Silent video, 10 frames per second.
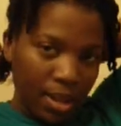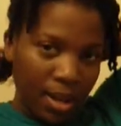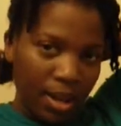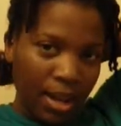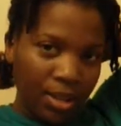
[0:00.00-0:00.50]

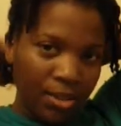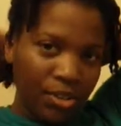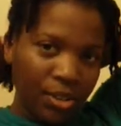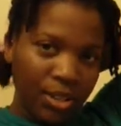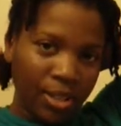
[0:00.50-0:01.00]
And I
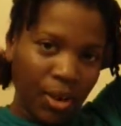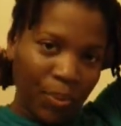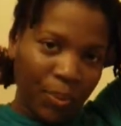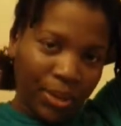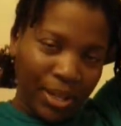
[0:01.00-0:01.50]
usually
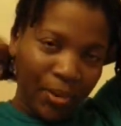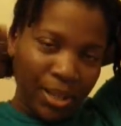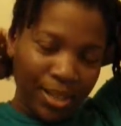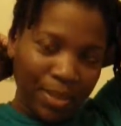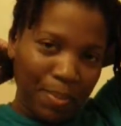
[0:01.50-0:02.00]
go pretty
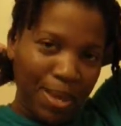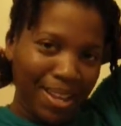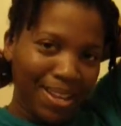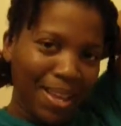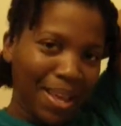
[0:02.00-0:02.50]
quickly, but
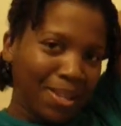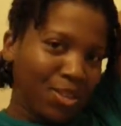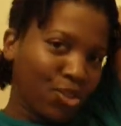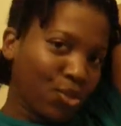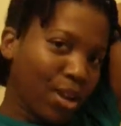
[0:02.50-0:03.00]

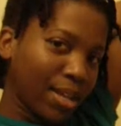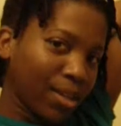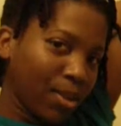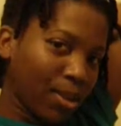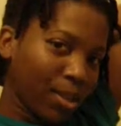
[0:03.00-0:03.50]
just trying
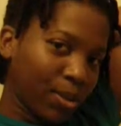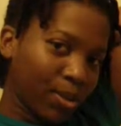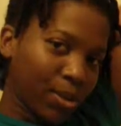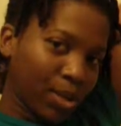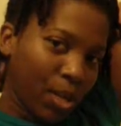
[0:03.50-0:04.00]
to go a
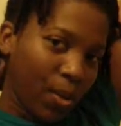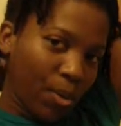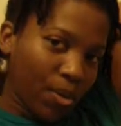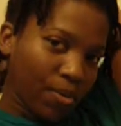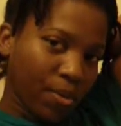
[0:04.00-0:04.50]
little
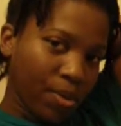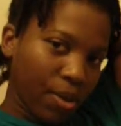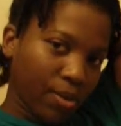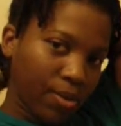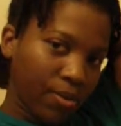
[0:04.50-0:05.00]
slower for
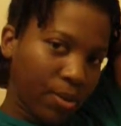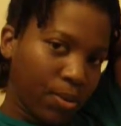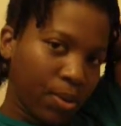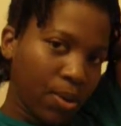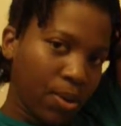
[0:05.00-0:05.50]
those of
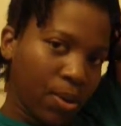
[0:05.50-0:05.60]
you